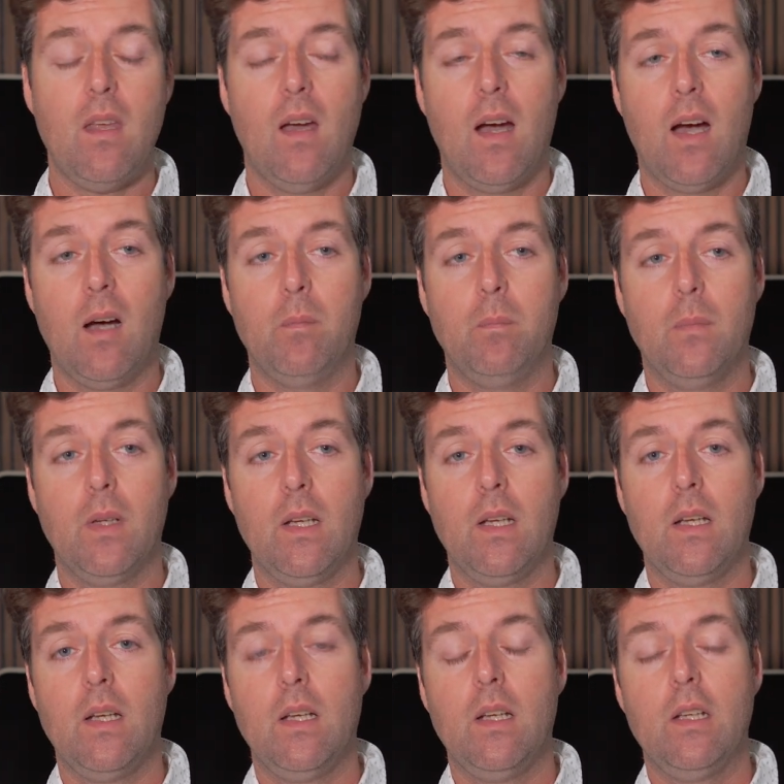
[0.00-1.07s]
Um,
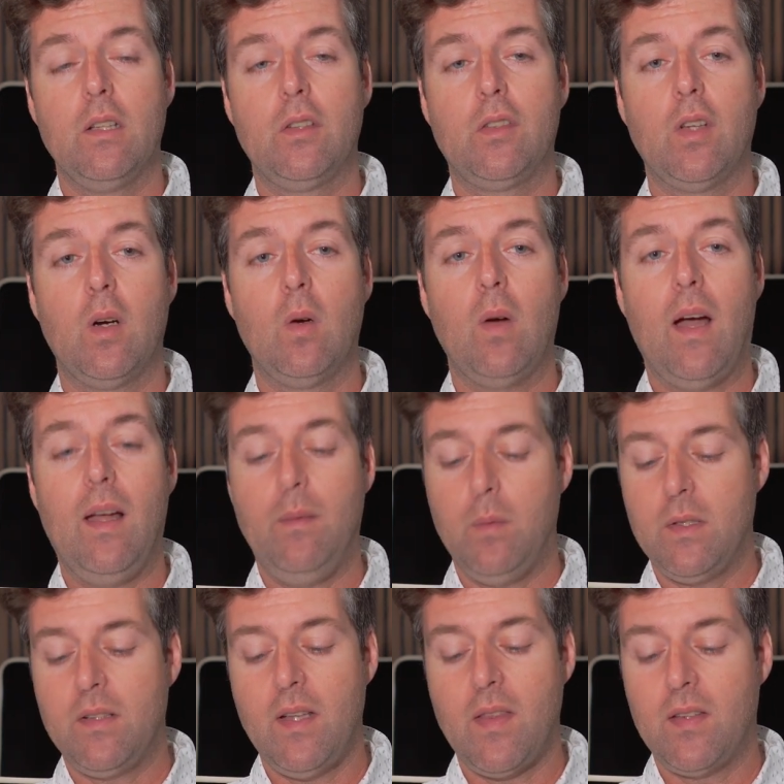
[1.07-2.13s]
so I
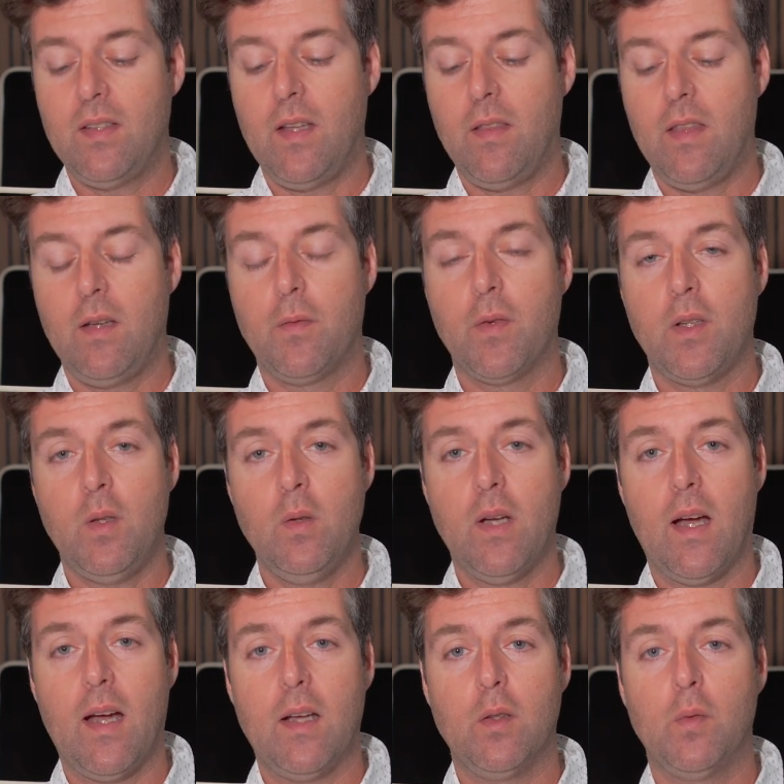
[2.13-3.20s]
would say the same thing for you
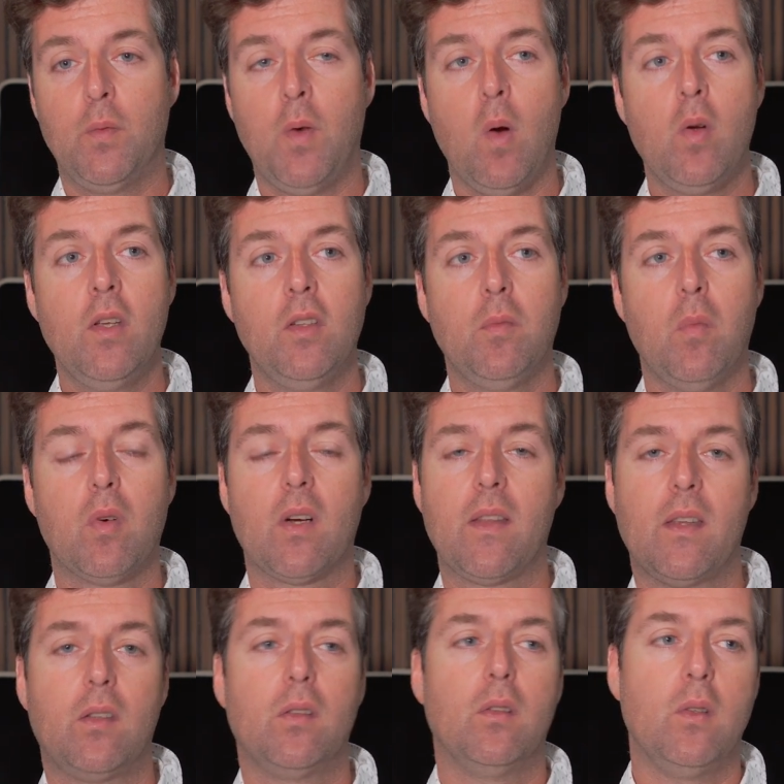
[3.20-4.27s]
guys. Focus more
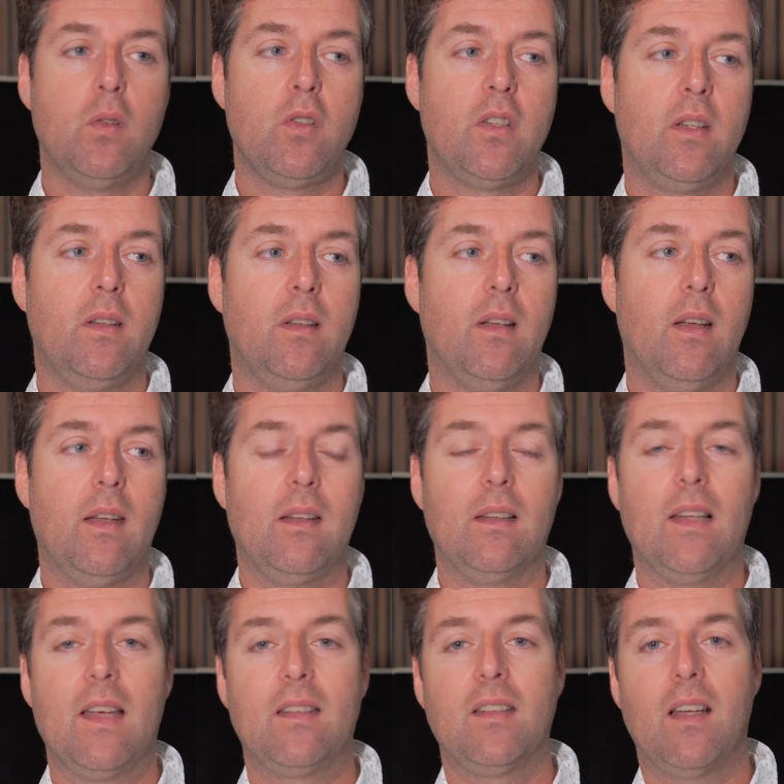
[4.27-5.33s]
on the solution and
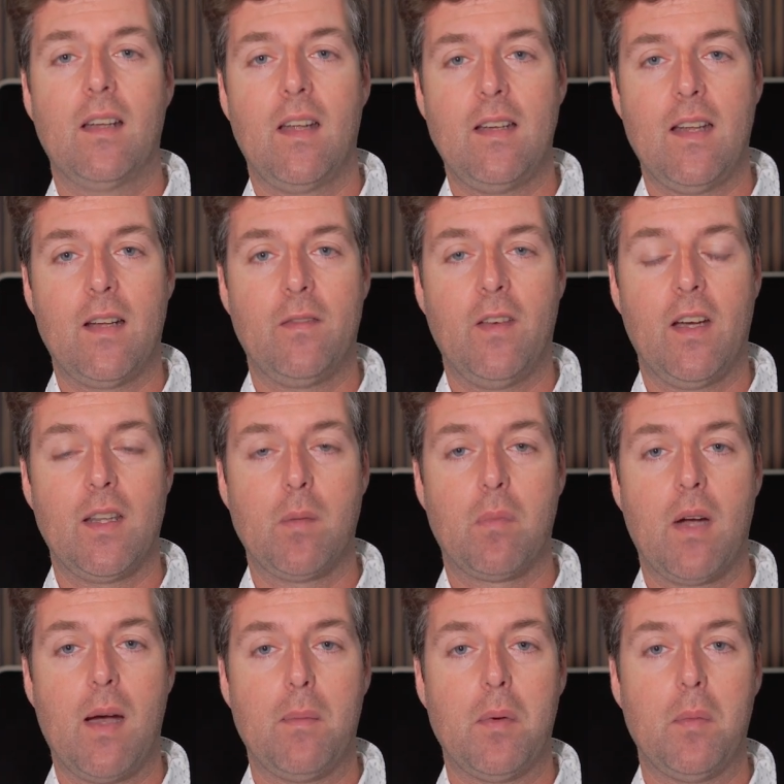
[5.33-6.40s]
less on identifying the
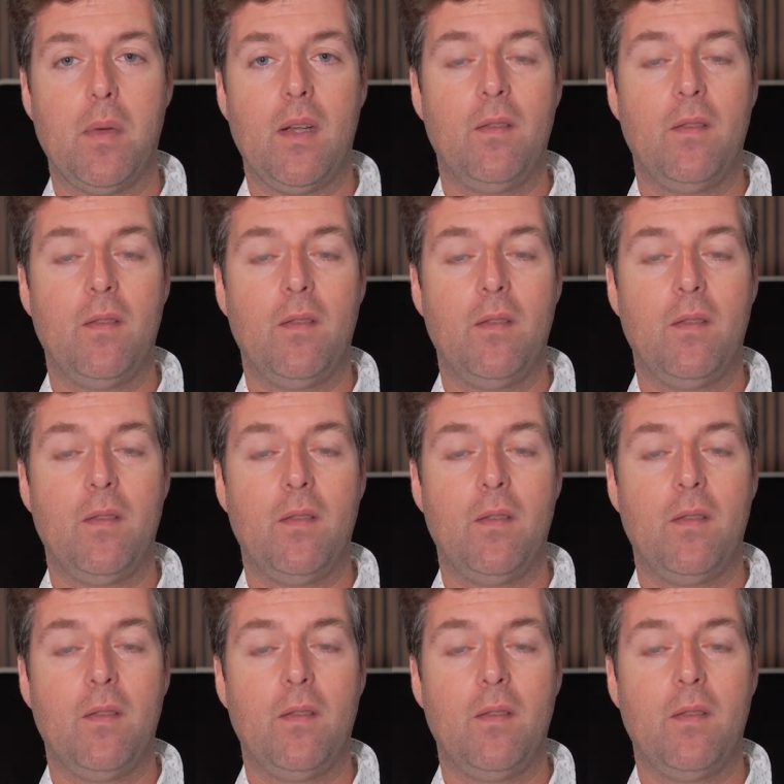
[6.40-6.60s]
problem.